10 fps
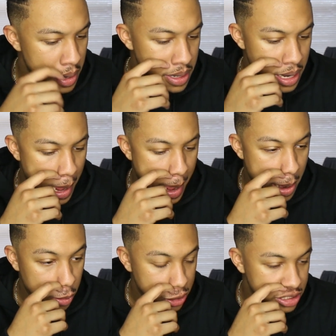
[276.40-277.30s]
Nah, I
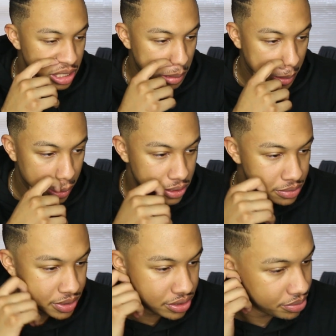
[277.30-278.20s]
don't really celebrate
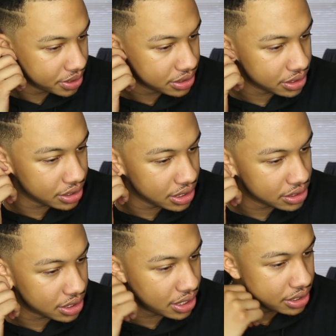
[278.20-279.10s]
Christmas, so my shit
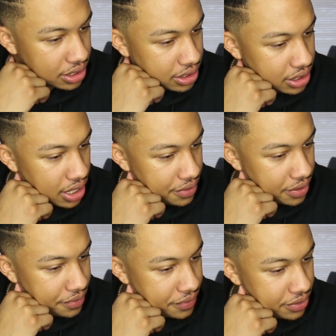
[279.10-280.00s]
is actually,
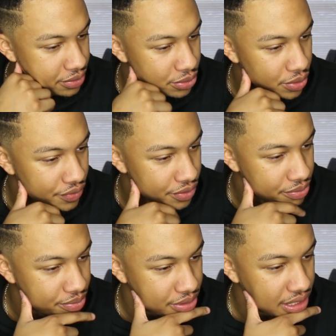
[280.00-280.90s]
I feel whoever
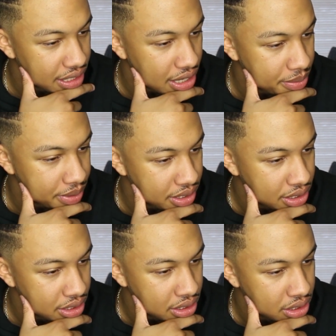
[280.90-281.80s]
put that comment.
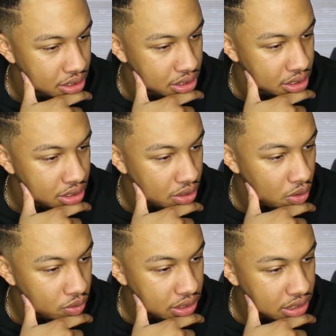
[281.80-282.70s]

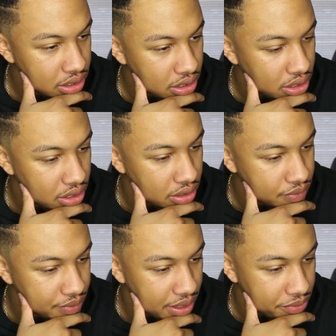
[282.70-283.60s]
Only,
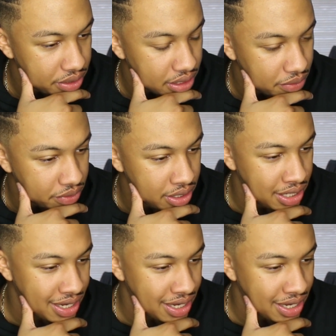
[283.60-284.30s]
not reading that one.